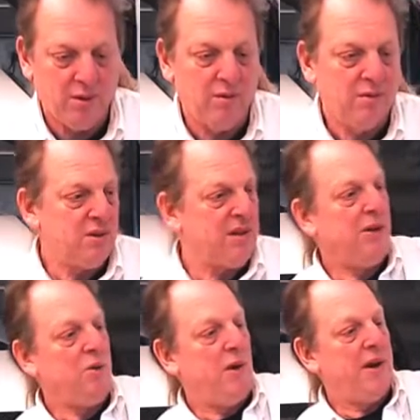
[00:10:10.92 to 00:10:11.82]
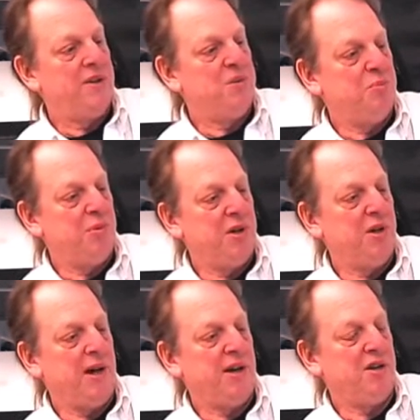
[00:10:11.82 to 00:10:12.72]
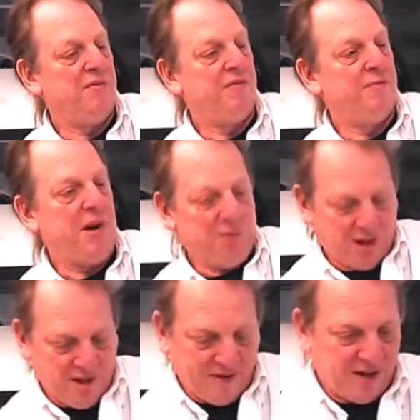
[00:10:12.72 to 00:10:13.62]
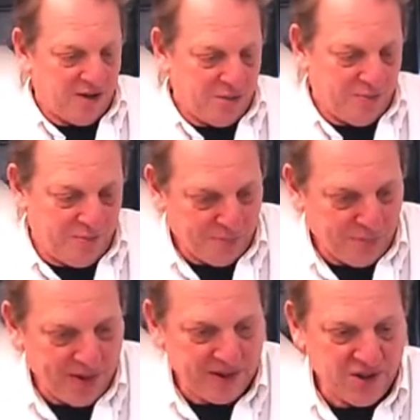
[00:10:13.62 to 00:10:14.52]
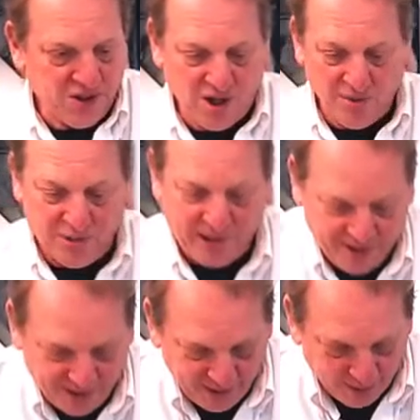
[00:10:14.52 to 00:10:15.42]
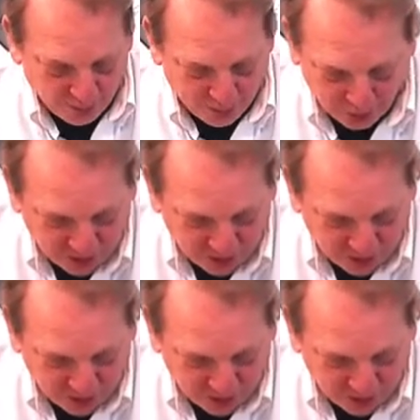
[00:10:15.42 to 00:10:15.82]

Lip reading: It's not quite as big. I could have probably left that other branch on, but I think it will work